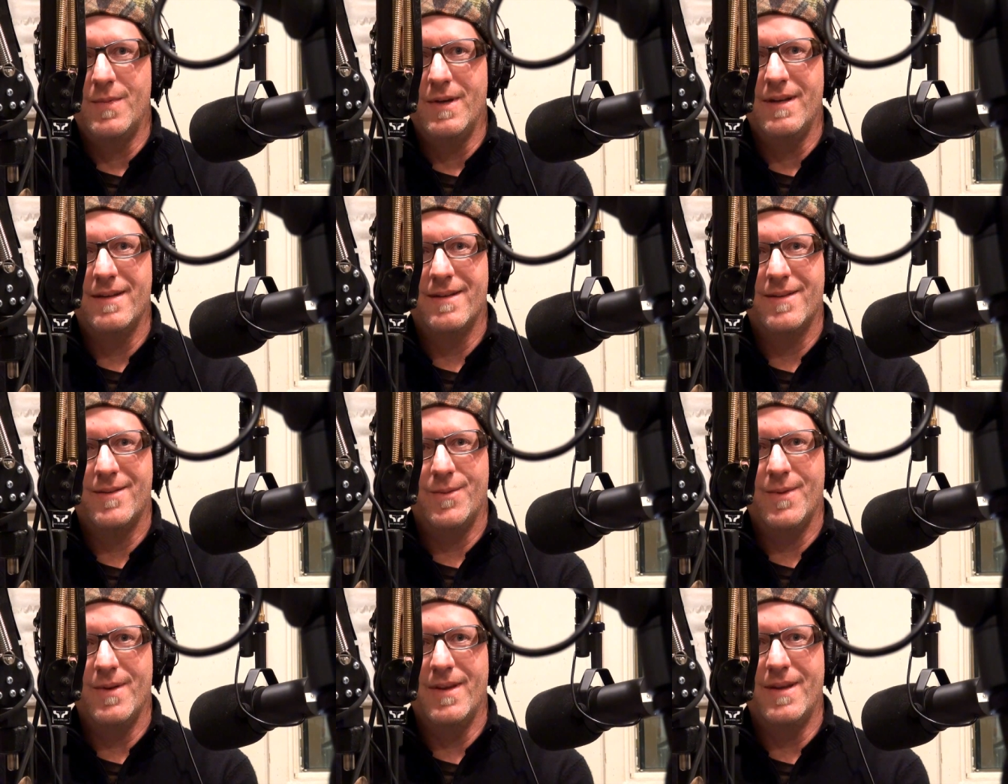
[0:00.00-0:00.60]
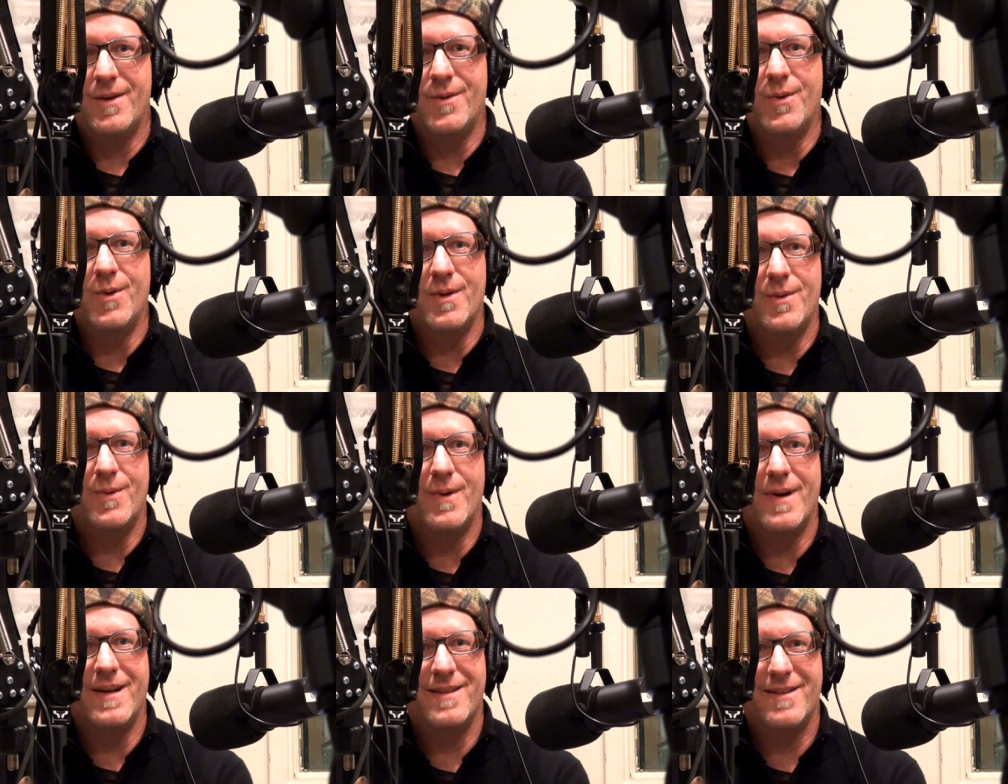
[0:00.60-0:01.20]
will be really
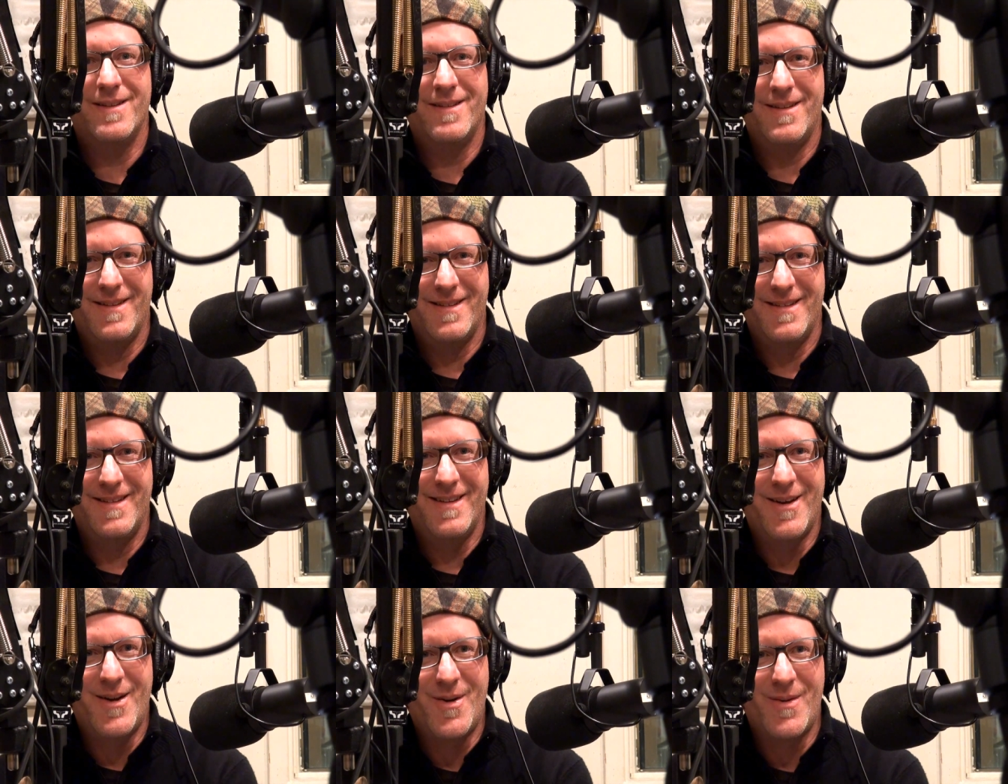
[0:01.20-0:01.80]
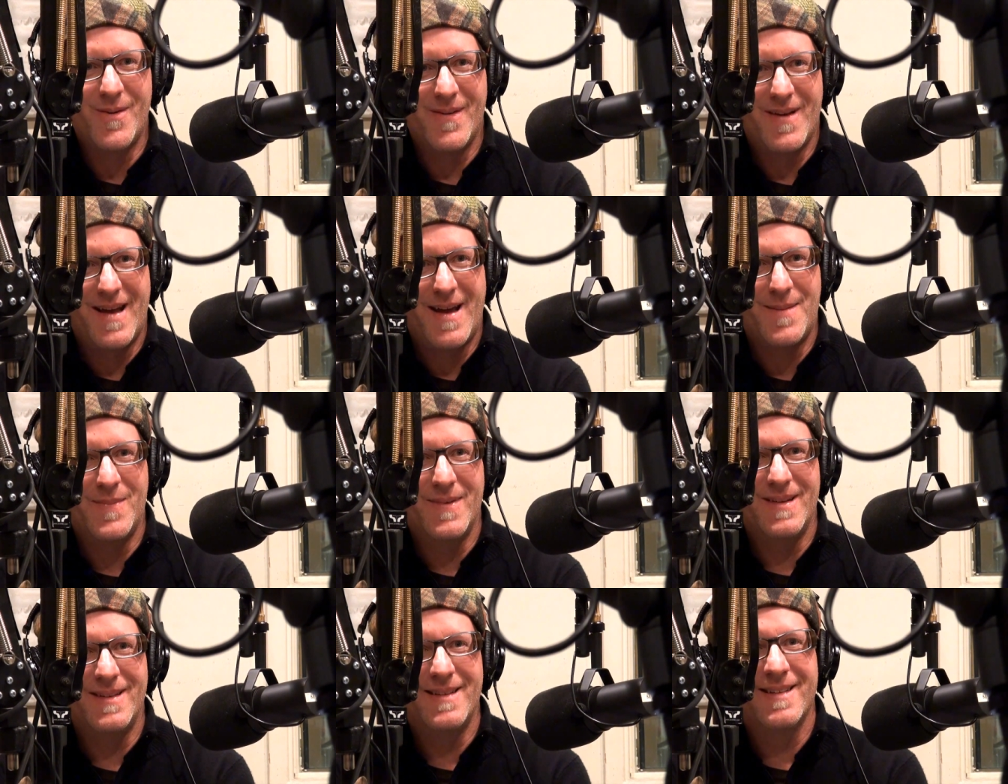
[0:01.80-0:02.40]
cool to watch, you know,
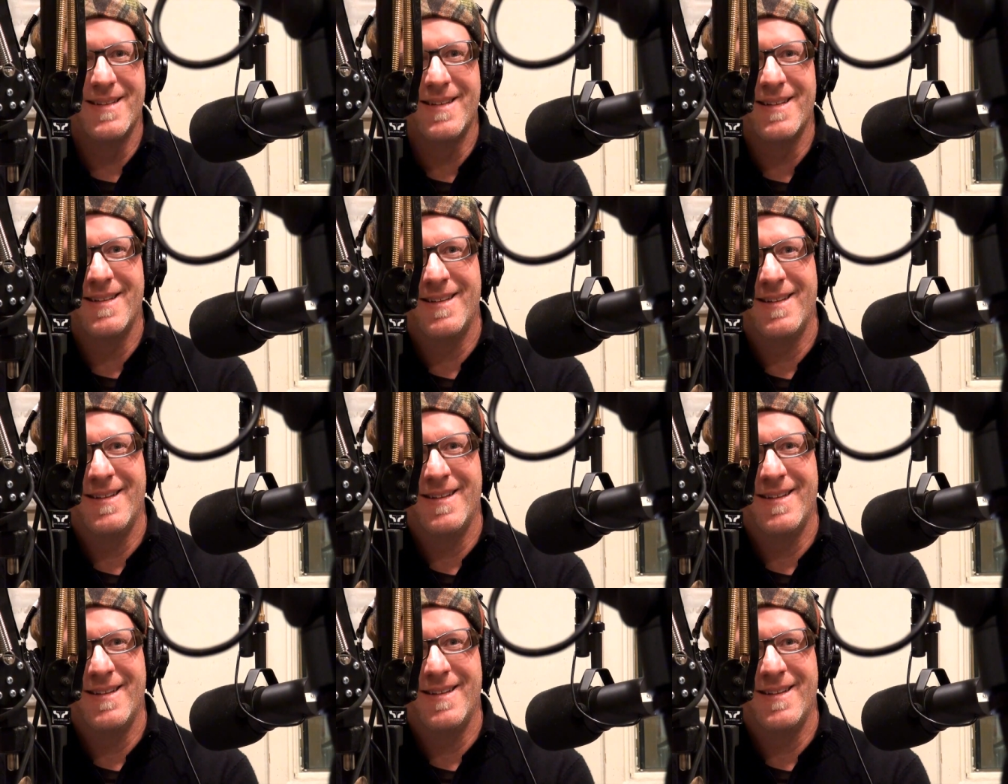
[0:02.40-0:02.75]
happen.